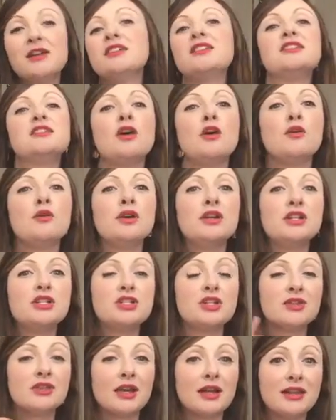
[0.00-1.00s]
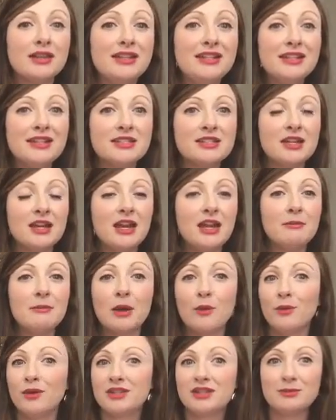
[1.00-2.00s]
So during that cleaning time,
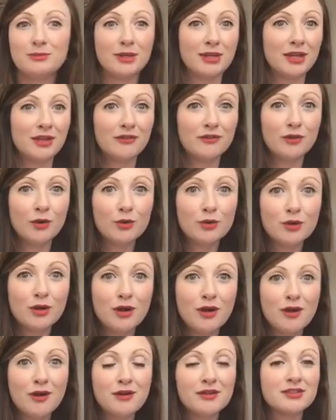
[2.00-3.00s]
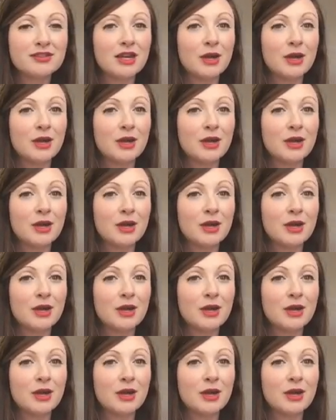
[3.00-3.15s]
I wasn't making phone calls.